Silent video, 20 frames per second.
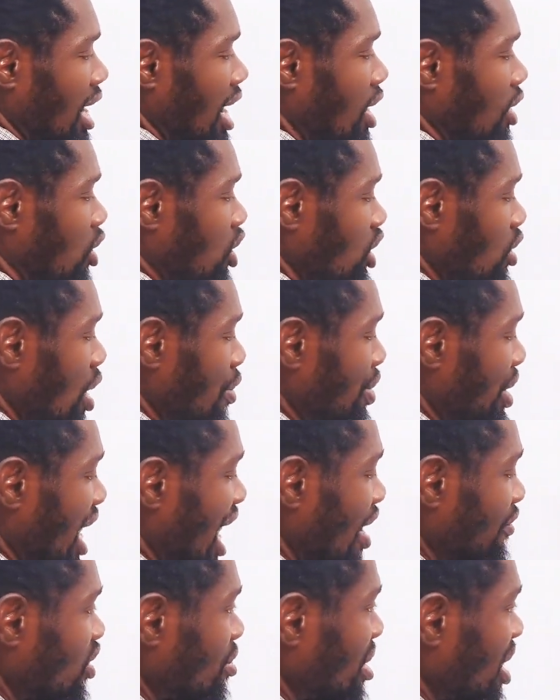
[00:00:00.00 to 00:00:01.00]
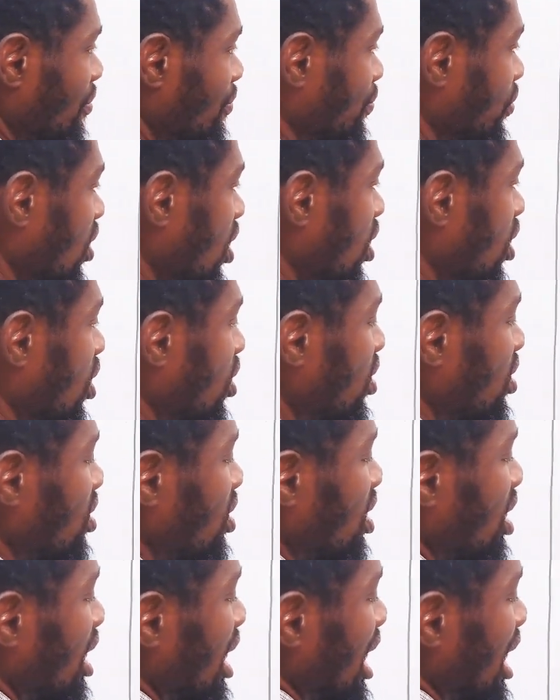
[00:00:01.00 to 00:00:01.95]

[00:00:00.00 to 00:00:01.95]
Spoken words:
I'll go to where we have number 4